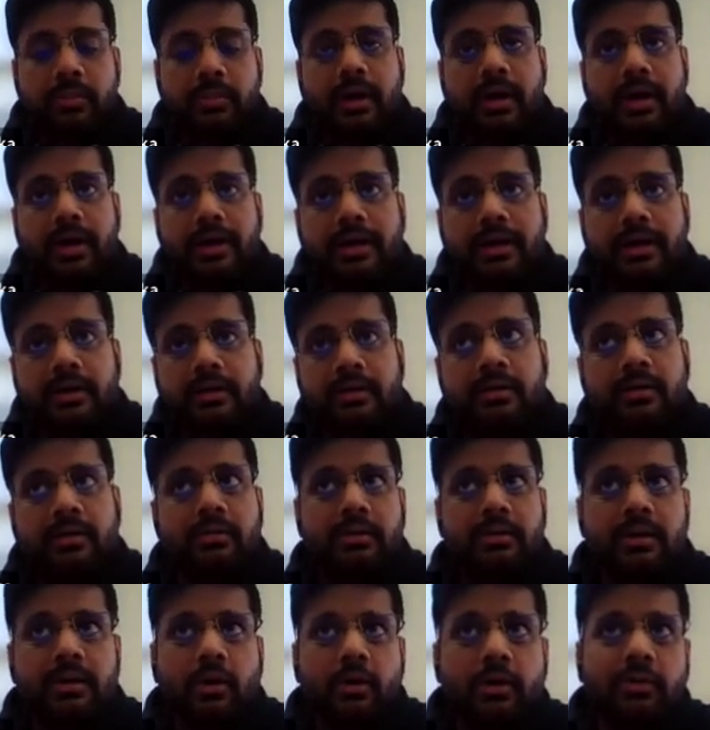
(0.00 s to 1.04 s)
and
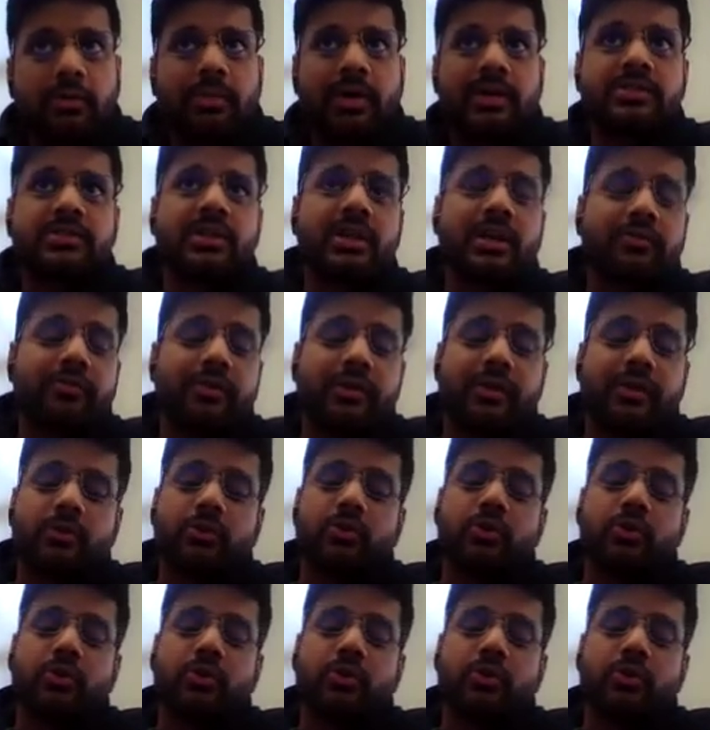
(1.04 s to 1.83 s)
now imagine having to